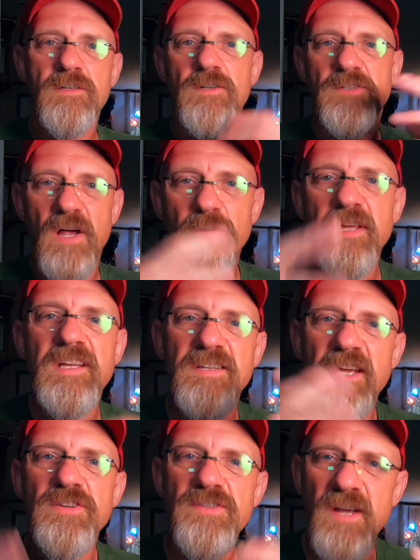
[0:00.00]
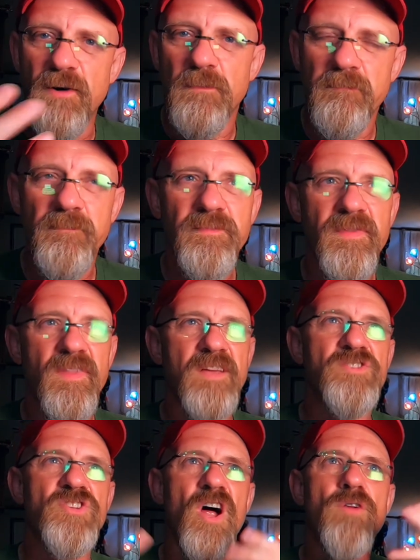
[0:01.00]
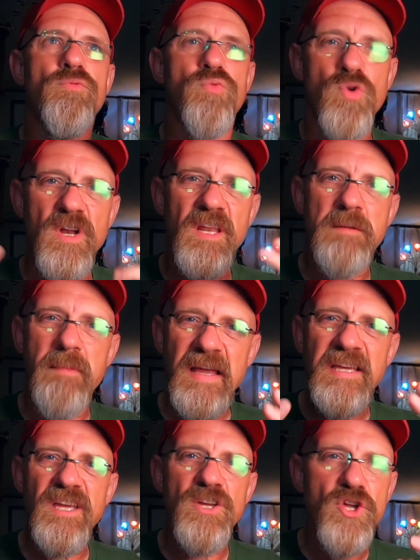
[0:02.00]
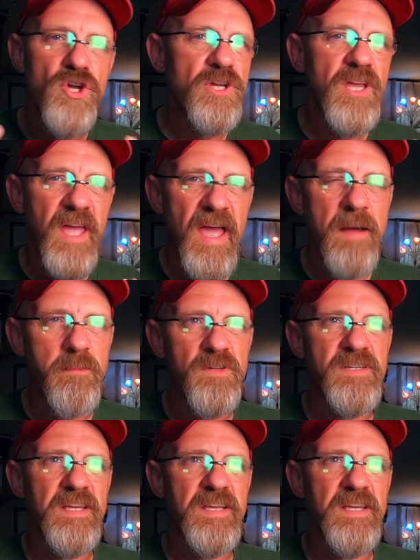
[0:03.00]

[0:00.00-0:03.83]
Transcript: So Sony continues on. They start really making good cameras.